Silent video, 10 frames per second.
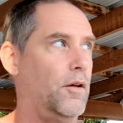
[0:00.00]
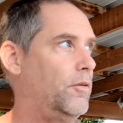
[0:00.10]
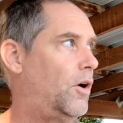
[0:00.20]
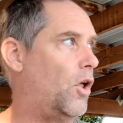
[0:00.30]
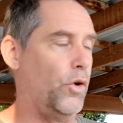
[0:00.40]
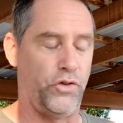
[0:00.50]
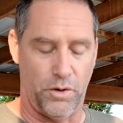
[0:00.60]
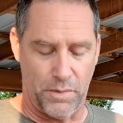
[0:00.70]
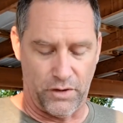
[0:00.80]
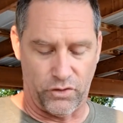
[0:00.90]

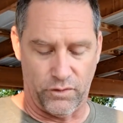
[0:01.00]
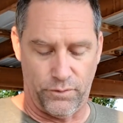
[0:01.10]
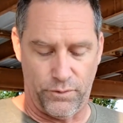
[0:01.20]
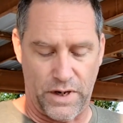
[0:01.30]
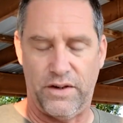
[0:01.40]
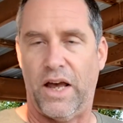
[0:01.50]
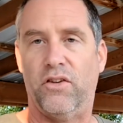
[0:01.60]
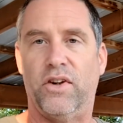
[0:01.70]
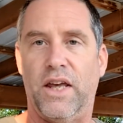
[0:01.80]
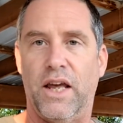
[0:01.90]
Holosun makes
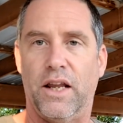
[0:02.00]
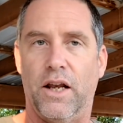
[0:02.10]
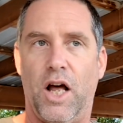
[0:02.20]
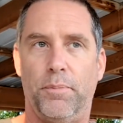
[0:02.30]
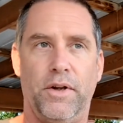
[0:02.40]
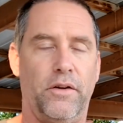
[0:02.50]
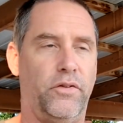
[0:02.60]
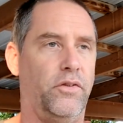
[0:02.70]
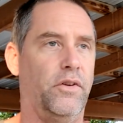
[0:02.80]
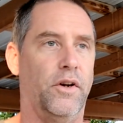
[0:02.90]
fantastic handgun
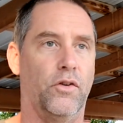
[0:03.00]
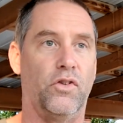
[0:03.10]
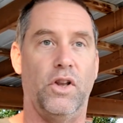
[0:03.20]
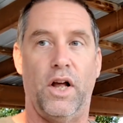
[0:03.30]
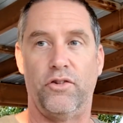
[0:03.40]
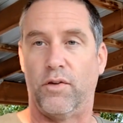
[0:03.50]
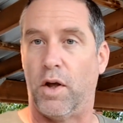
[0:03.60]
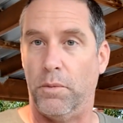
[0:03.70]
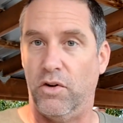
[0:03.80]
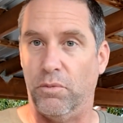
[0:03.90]
optics. There's lots of
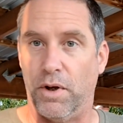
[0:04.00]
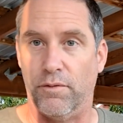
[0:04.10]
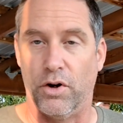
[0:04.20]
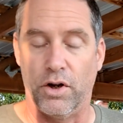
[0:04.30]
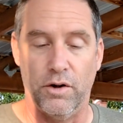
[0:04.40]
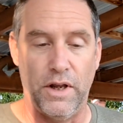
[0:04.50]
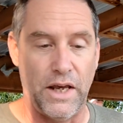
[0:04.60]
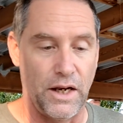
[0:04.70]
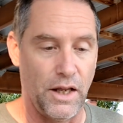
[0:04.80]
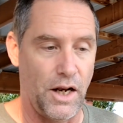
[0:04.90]
companies that make very good
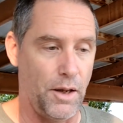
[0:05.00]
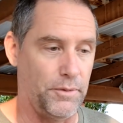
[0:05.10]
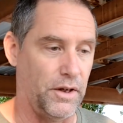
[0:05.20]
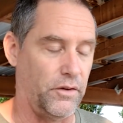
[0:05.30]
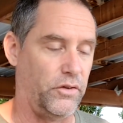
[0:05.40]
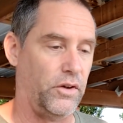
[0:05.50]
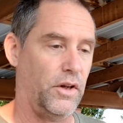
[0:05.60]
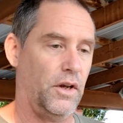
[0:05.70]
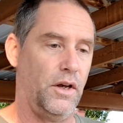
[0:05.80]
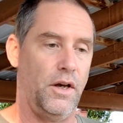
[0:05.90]
handgun optics.
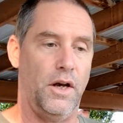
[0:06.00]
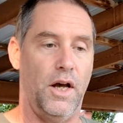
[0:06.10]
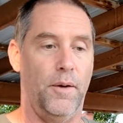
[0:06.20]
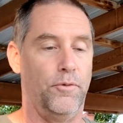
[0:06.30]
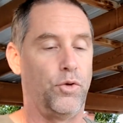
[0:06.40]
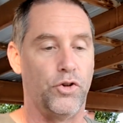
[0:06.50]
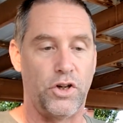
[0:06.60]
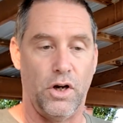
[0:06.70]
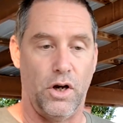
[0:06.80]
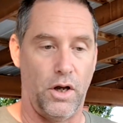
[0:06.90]

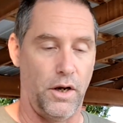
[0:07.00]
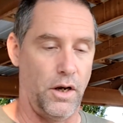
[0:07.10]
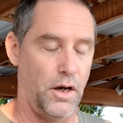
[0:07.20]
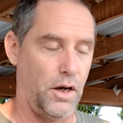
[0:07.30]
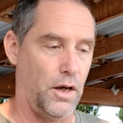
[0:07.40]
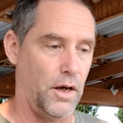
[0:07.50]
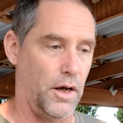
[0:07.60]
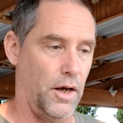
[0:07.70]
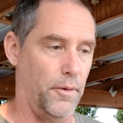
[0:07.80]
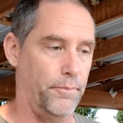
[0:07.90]
Trijicon,
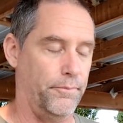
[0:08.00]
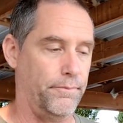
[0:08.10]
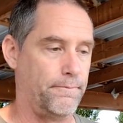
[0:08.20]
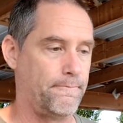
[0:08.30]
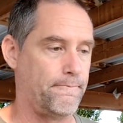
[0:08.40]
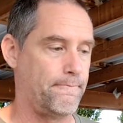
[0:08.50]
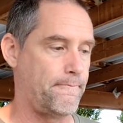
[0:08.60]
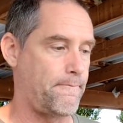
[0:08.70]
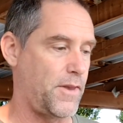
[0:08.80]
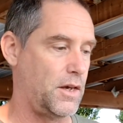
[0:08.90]

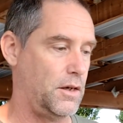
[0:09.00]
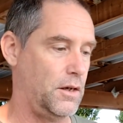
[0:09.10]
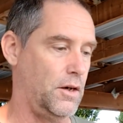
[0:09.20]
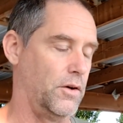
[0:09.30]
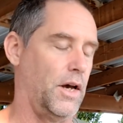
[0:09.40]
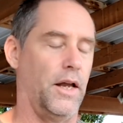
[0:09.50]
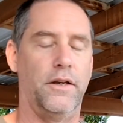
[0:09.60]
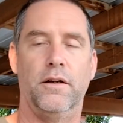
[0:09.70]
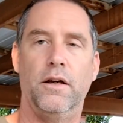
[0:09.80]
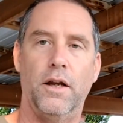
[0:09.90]
oh God,
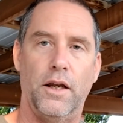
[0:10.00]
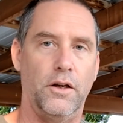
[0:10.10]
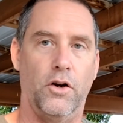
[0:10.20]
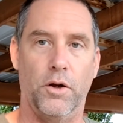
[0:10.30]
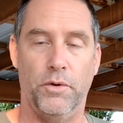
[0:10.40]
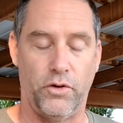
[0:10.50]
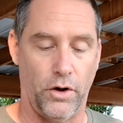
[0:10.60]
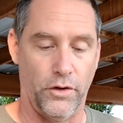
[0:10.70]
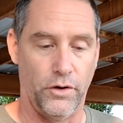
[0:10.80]
don't get me started.